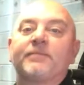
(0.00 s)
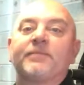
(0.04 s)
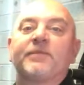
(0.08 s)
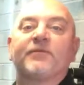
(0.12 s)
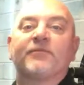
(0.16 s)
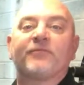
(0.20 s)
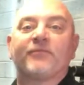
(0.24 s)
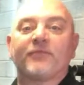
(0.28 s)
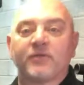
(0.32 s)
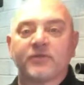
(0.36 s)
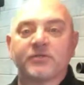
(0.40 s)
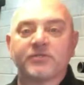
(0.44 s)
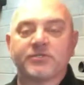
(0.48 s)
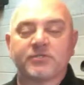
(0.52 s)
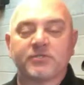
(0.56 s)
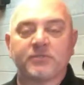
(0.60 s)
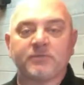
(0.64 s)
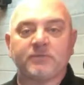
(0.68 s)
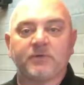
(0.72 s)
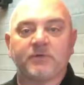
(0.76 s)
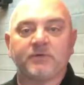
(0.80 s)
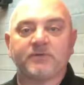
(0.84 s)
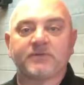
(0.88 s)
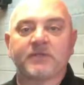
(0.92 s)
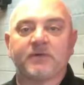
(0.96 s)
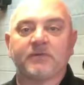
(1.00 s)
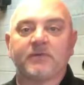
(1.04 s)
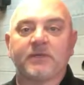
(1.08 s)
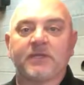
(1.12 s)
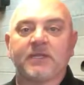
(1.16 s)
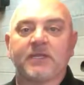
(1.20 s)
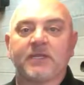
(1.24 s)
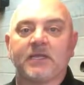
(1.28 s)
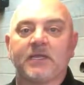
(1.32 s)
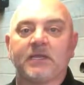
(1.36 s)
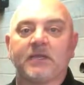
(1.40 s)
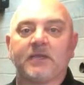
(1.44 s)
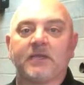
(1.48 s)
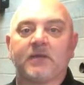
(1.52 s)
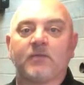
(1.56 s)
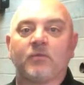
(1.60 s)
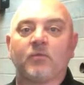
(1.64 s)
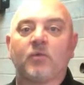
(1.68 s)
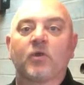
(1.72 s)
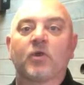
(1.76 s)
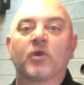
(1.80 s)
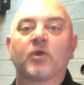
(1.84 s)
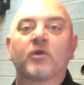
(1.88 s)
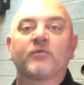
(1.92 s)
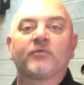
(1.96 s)
The first two moves that we did
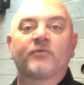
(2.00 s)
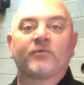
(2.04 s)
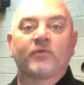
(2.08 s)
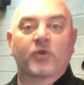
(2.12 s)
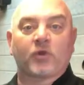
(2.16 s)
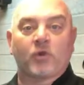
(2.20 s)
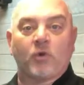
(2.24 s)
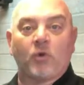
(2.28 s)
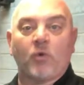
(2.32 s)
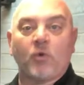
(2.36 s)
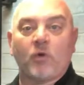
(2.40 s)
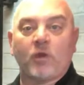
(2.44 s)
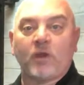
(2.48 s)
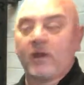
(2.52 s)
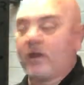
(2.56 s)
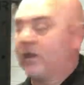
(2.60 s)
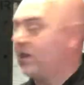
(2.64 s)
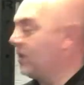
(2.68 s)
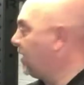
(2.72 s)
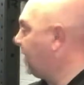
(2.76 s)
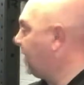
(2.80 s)
were for core,